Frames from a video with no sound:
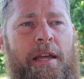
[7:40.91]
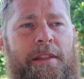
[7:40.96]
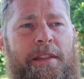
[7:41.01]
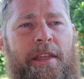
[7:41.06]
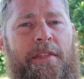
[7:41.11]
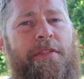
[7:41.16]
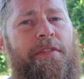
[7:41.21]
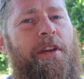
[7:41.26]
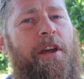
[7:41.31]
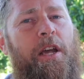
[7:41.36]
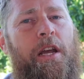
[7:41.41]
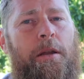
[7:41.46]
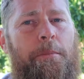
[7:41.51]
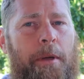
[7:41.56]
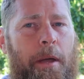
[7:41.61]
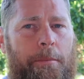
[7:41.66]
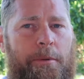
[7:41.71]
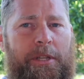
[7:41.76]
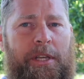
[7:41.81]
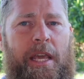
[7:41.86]
then they're going to
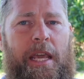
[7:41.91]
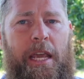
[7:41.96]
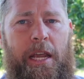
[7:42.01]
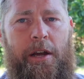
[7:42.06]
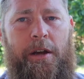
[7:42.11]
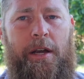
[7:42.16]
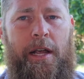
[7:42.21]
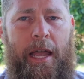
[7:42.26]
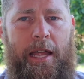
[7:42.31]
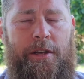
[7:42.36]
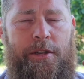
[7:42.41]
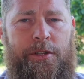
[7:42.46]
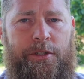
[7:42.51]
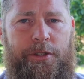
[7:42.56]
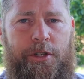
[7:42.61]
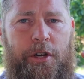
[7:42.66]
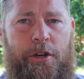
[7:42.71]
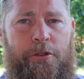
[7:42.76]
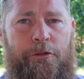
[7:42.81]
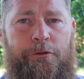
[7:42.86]
be able to hear and
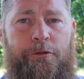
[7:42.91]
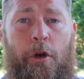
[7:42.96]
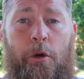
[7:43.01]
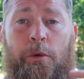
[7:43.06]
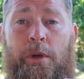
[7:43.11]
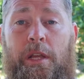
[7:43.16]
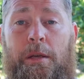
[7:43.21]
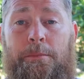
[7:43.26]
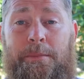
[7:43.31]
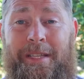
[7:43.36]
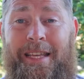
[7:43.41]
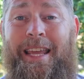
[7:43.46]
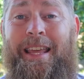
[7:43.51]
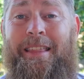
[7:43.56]
discern phonemes